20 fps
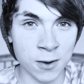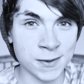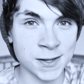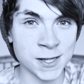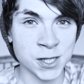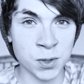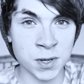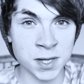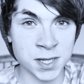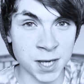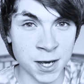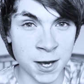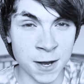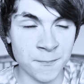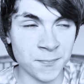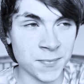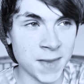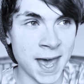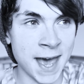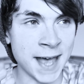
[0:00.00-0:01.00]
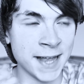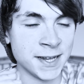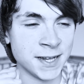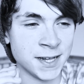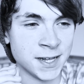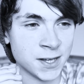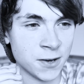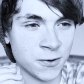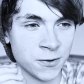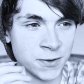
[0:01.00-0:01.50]
on Twitter
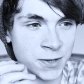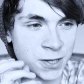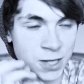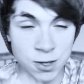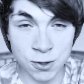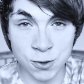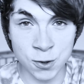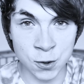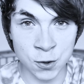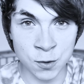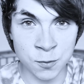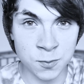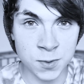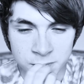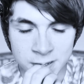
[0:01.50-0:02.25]
and on YouTube.